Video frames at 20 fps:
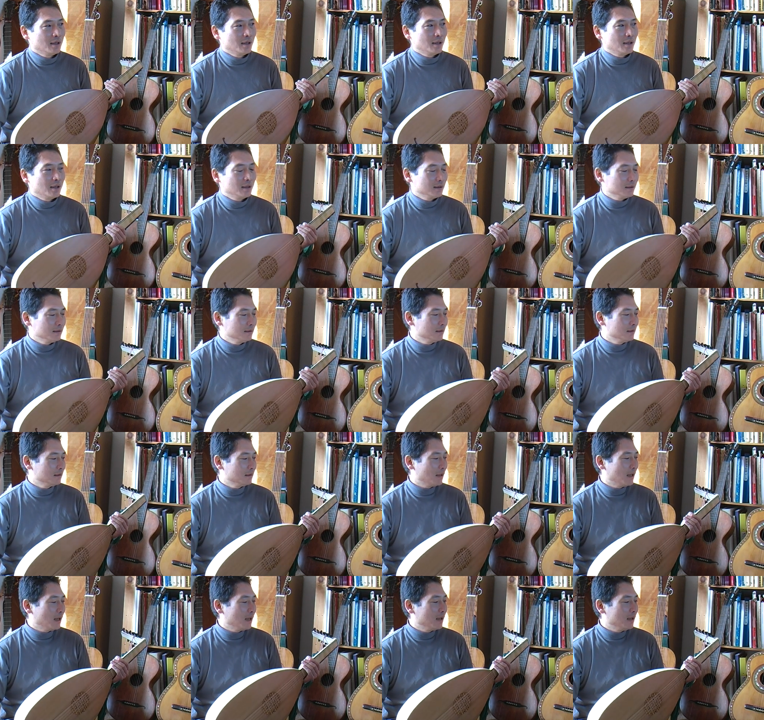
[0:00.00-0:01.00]
and
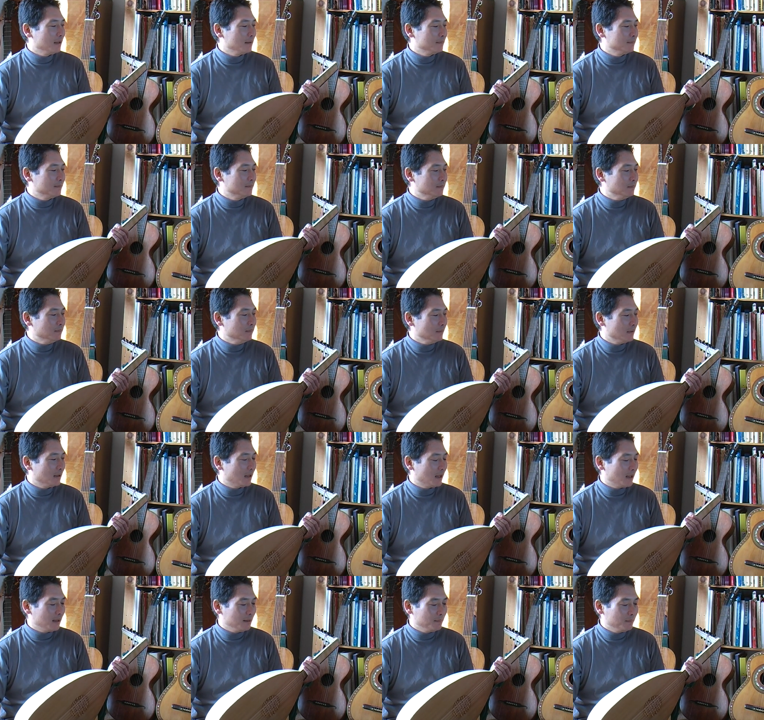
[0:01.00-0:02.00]

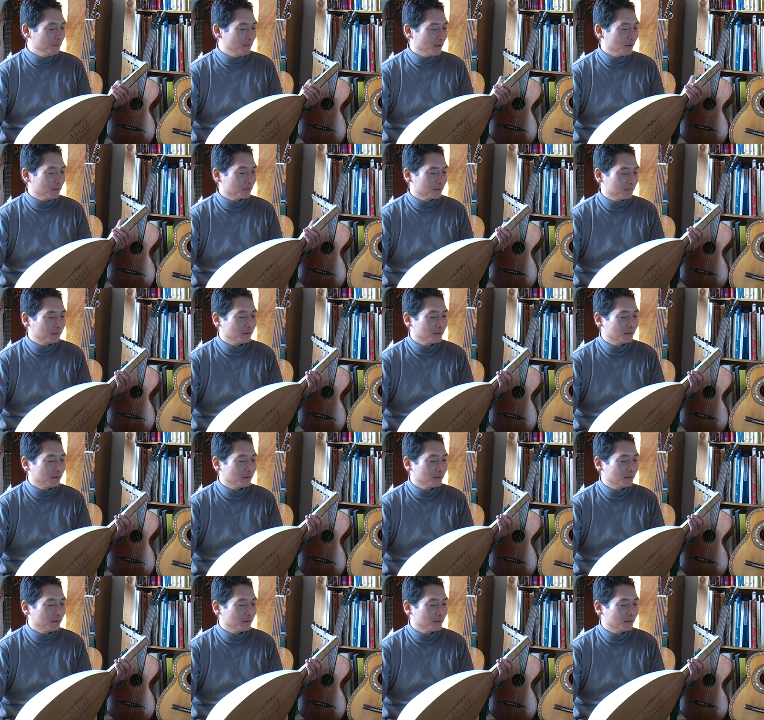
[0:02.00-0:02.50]
I bought